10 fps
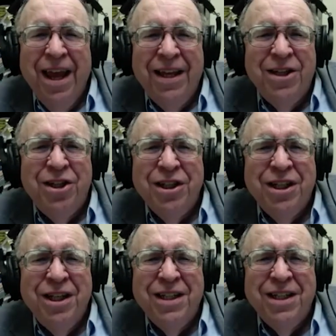It's
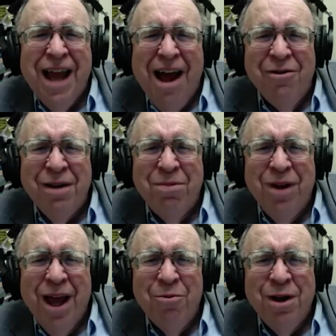just an astounding
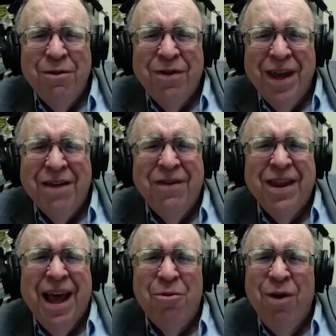play when you think of it
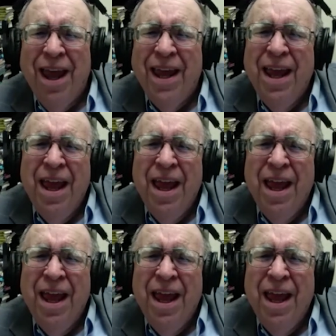that way.